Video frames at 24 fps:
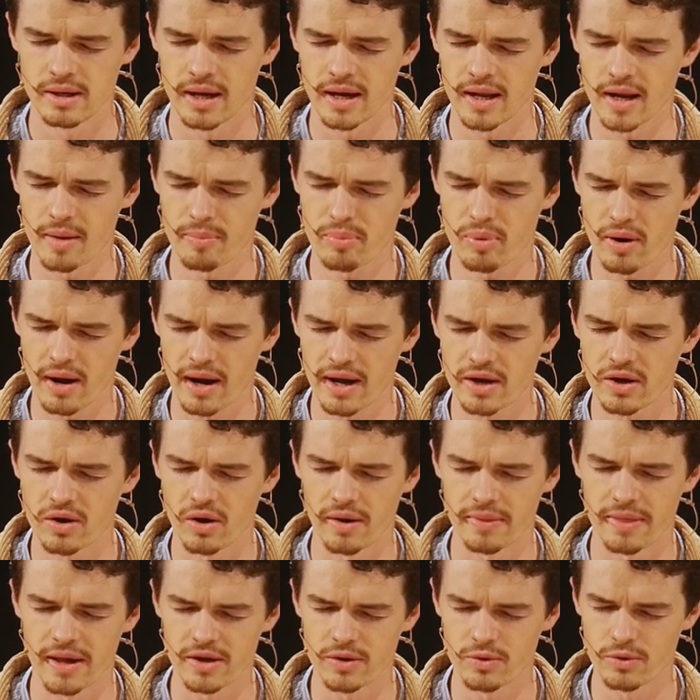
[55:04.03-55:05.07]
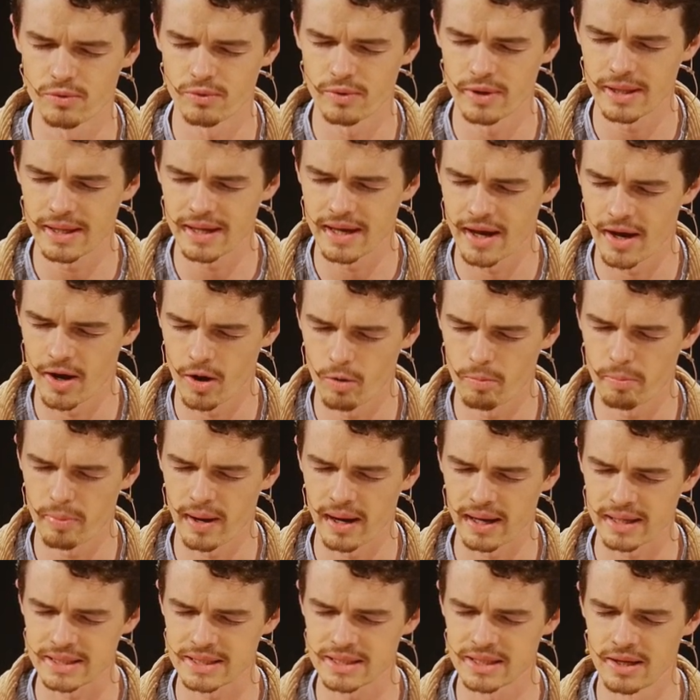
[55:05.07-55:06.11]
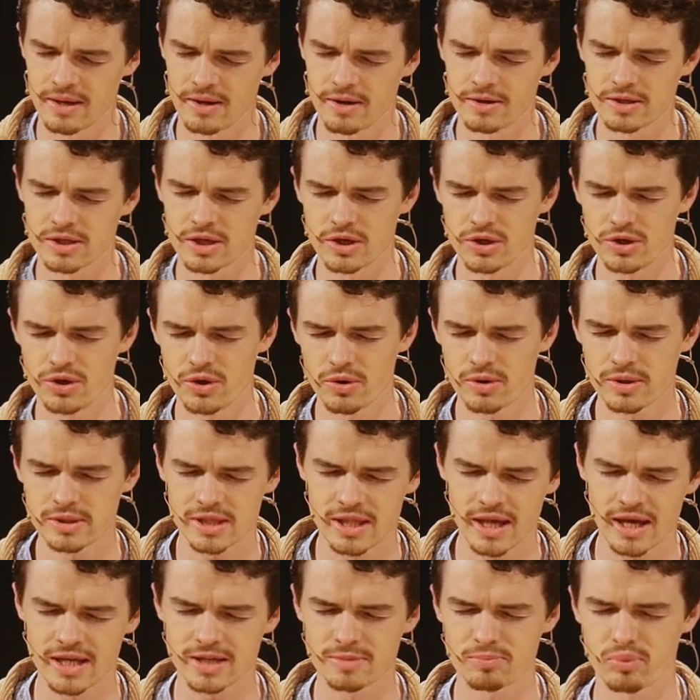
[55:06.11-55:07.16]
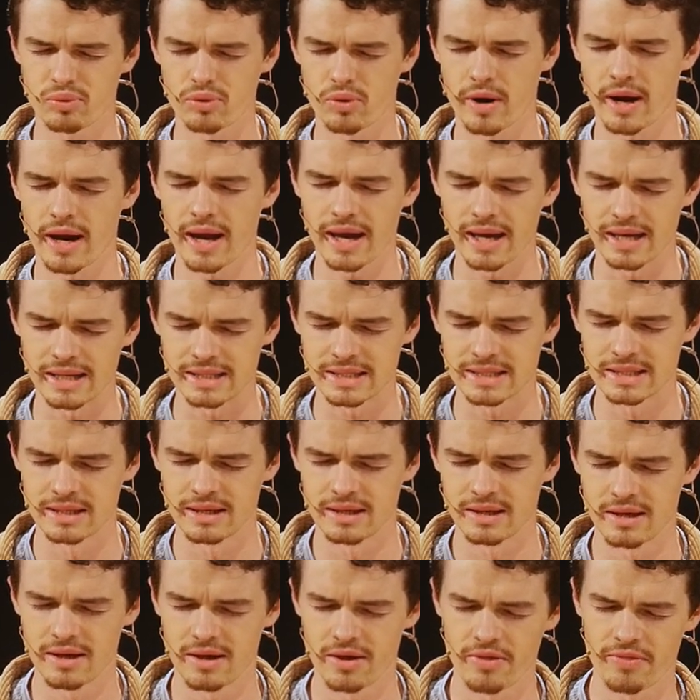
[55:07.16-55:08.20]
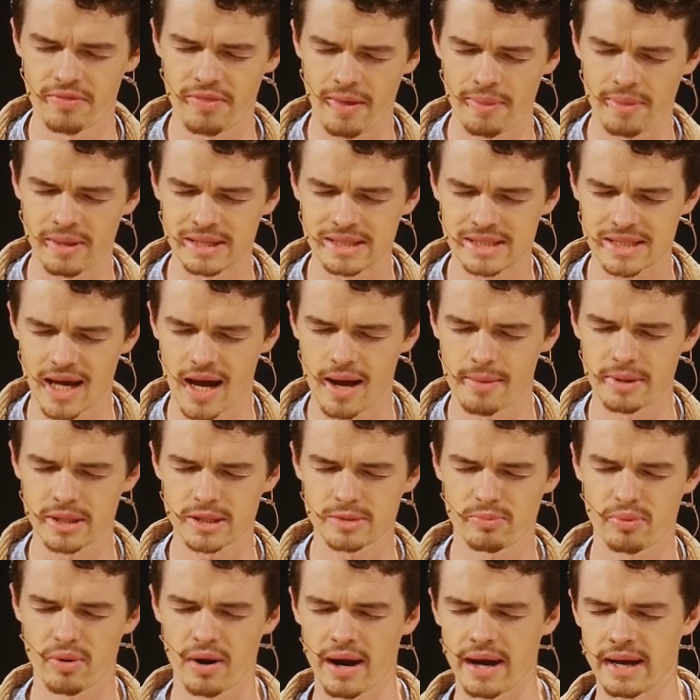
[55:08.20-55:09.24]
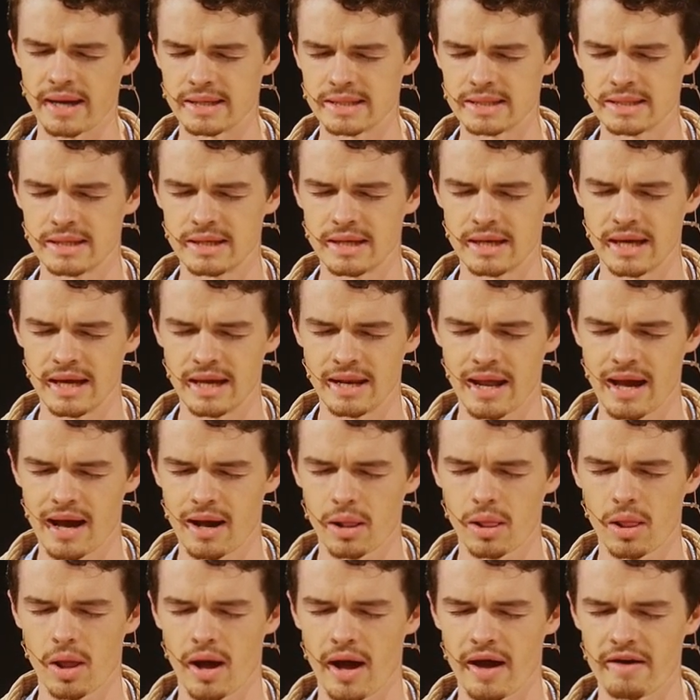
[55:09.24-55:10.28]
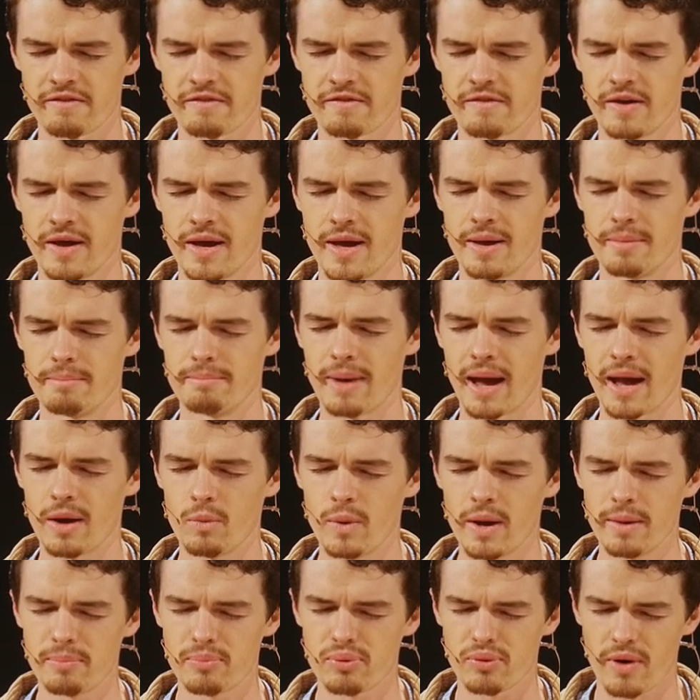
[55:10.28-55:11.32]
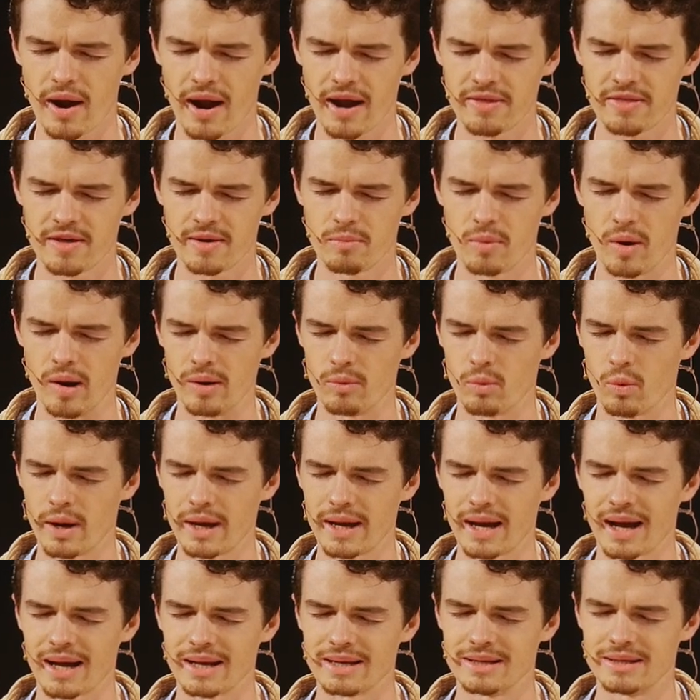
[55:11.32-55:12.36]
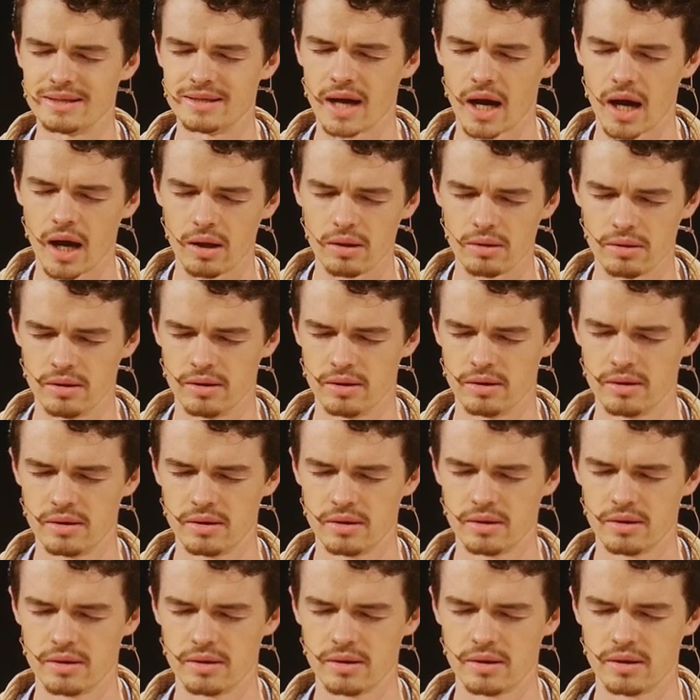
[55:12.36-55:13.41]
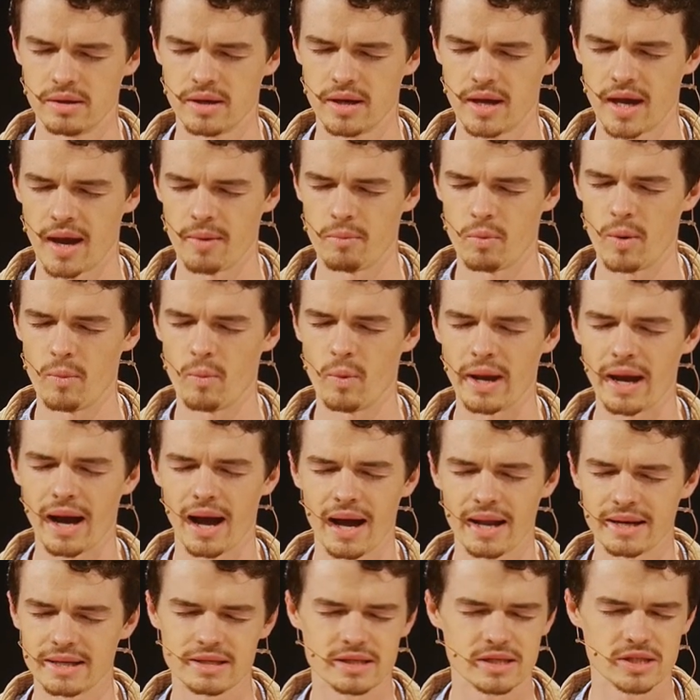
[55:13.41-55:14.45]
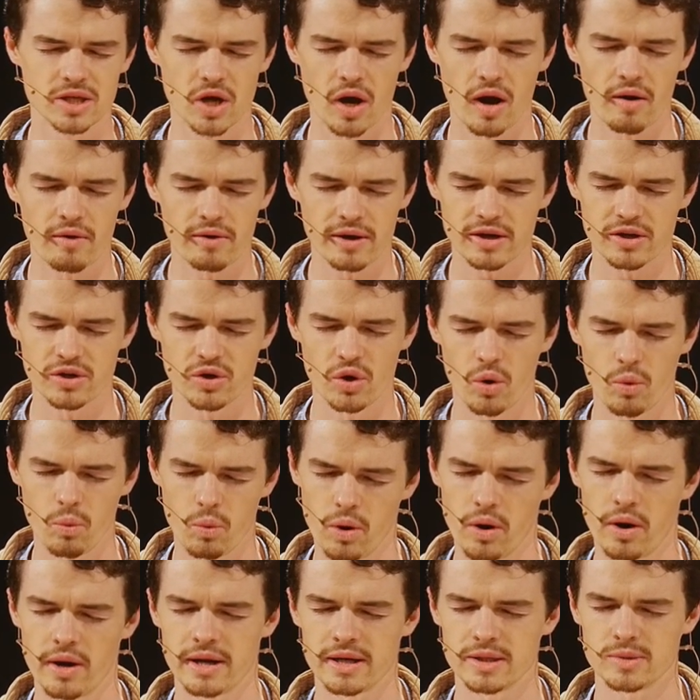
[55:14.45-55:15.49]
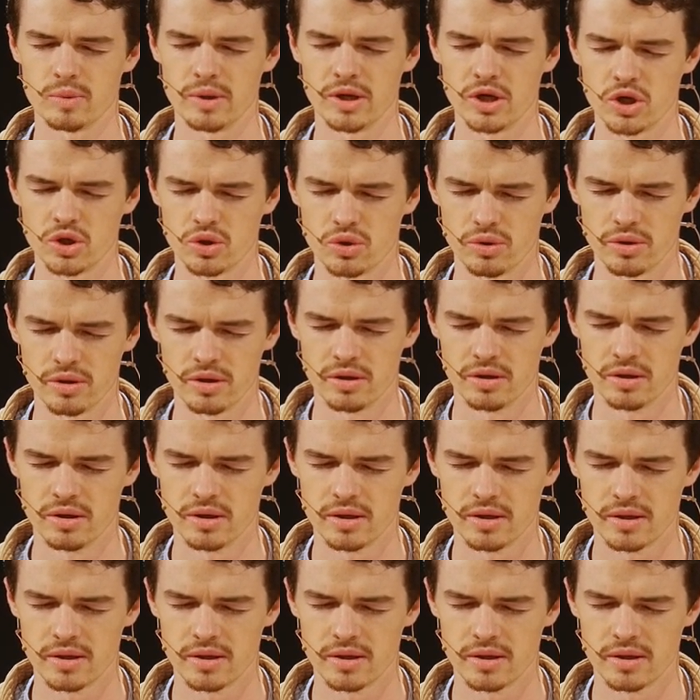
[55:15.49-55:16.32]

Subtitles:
And I pray, God, that you would really help us to use these prayers that the psalmist prays in our life. May we pray them when we are dull and when we aren't desiring your word as we should.